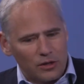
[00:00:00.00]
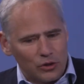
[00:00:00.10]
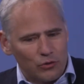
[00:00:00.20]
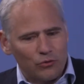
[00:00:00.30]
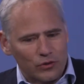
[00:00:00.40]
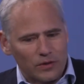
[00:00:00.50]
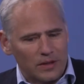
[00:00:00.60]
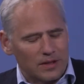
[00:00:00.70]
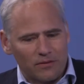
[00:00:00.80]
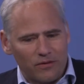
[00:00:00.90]
use
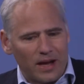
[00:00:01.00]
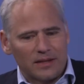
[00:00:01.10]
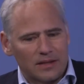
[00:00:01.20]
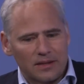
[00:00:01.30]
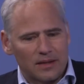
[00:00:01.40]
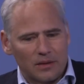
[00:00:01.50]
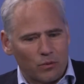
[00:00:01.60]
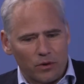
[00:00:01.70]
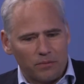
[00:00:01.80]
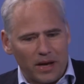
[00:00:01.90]
these advances that
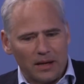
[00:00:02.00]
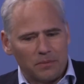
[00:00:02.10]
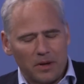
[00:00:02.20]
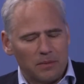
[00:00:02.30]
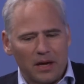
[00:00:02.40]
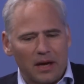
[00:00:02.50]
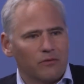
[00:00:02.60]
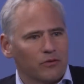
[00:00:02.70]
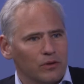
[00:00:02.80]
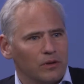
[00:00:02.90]
were made by
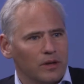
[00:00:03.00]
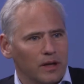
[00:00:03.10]
behavioral